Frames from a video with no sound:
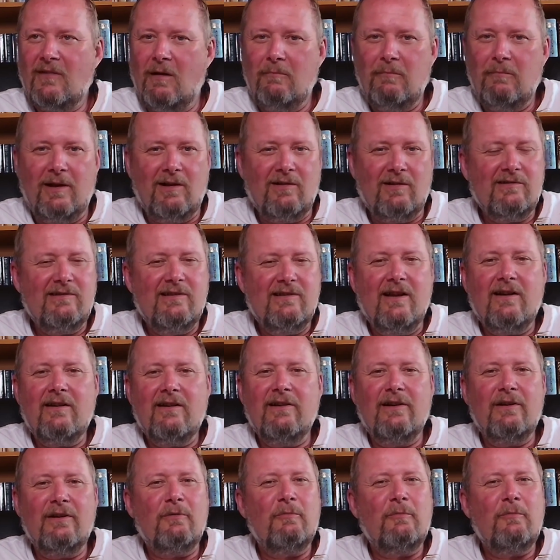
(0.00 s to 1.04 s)
Because they
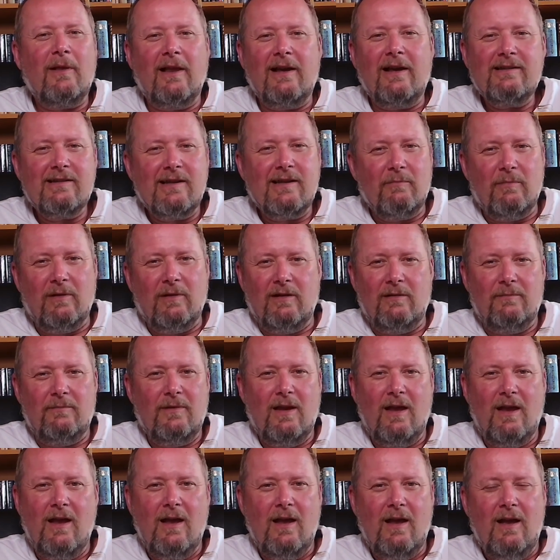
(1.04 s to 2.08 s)
are irreplaceable.
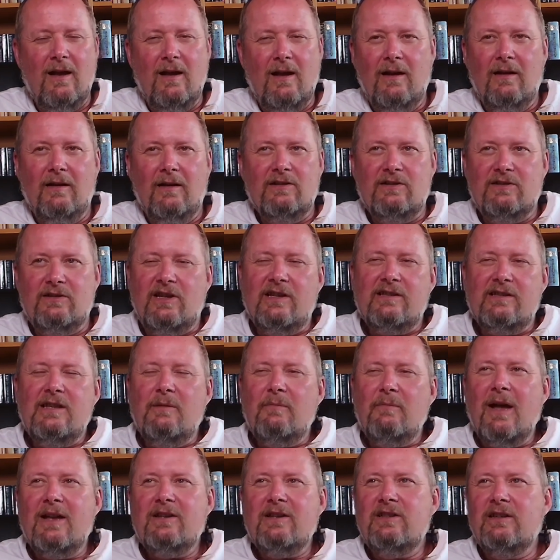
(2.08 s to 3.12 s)
Just
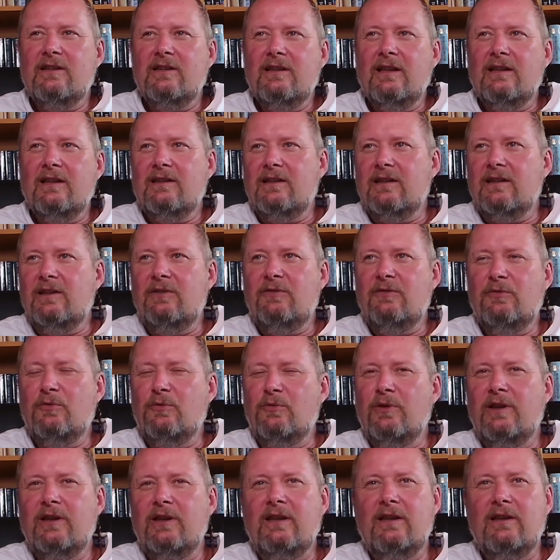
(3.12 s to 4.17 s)
imagine that if
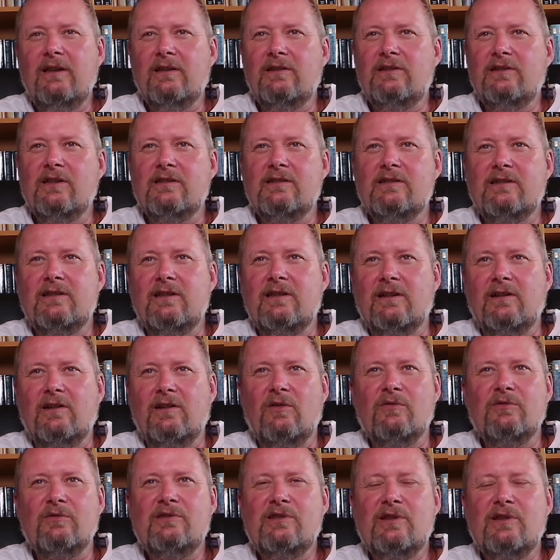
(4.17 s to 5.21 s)
we just
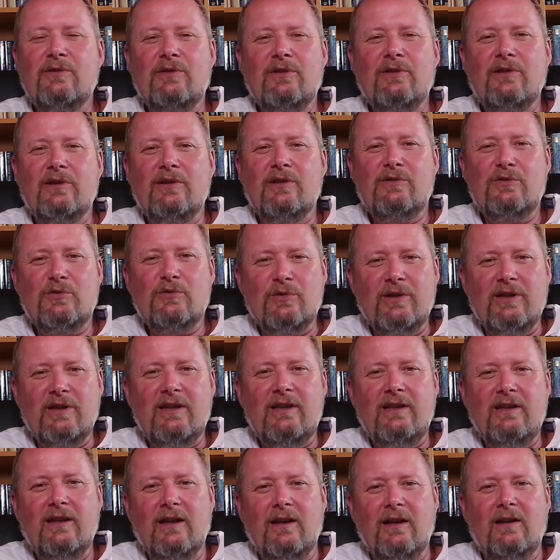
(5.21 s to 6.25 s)
consider the
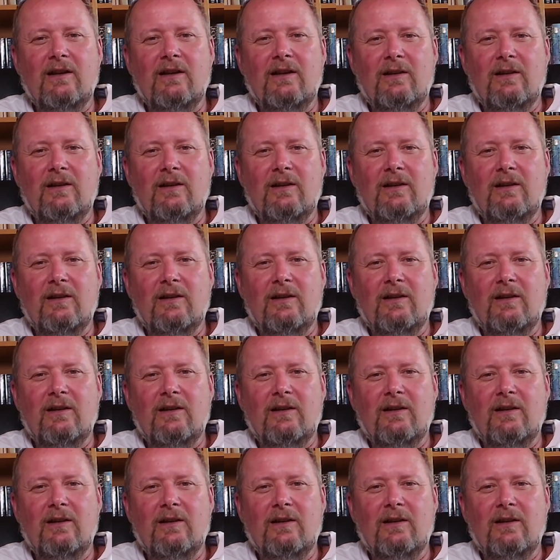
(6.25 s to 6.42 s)
tree